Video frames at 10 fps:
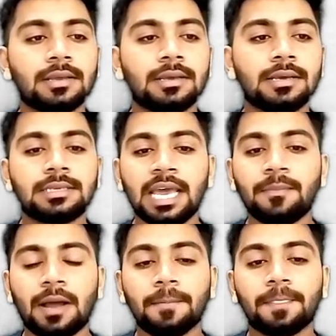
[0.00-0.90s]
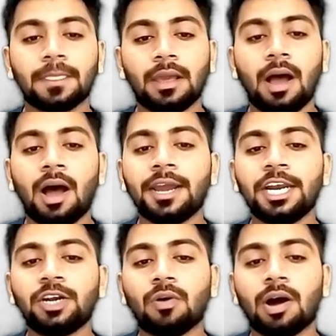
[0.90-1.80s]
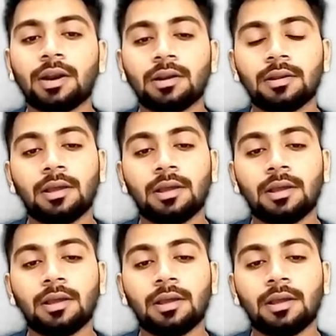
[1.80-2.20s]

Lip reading: same, r into r,